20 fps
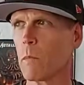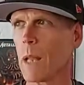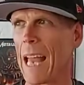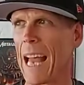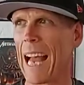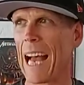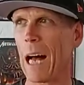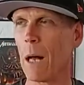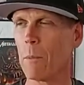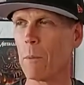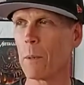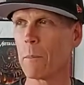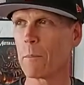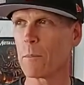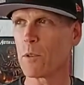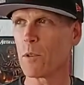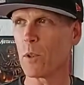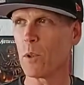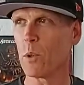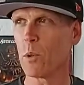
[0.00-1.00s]

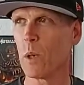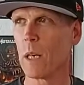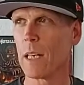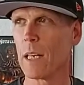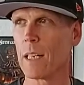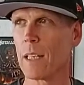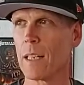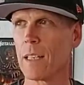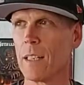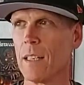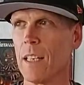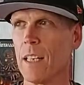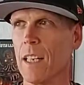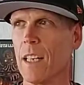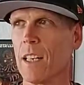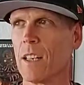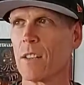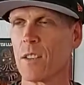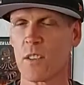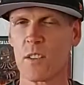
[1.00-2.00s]
album to
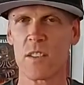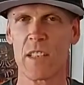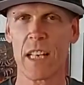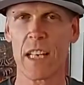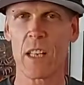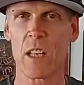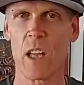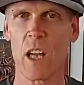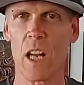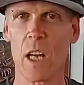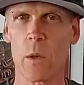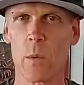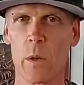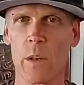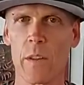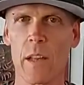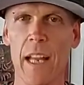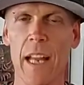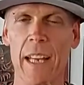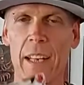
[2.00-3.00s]
sing along
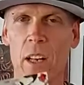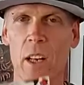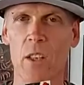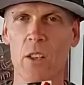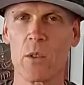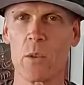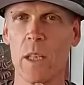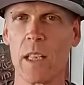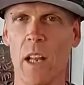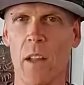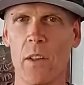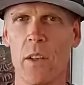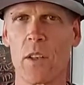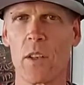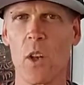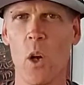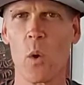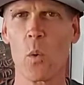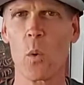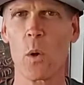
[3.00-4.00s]
with. And also another
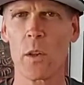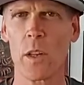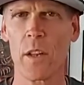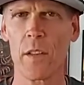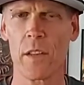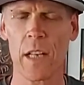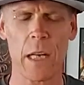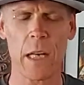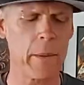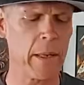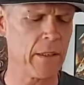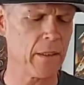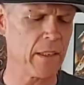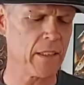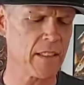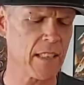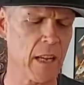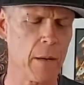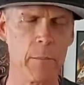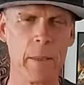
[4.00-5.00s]
noteworthy thing about
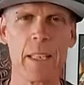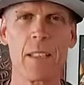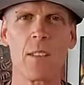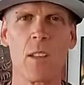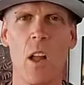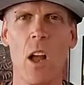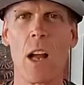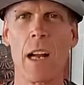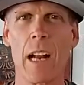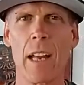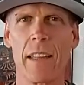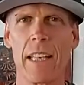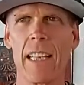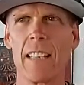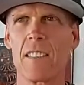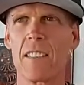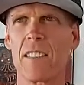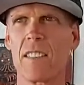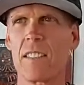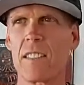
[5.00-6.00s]
this album, it's long. I think
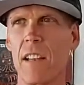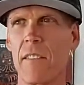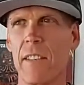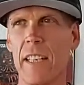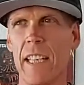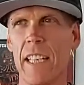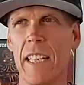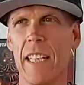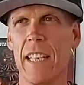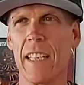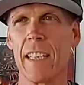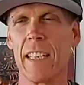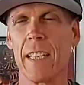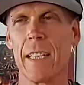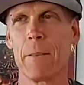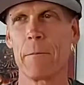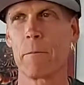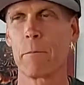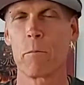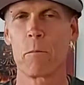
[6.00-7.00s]
it's 70.
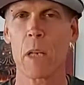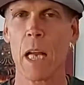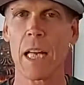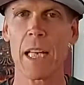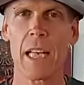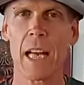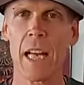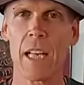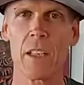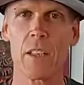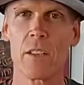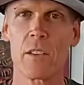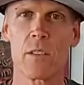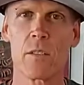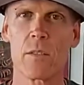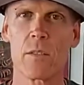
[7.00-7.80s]
I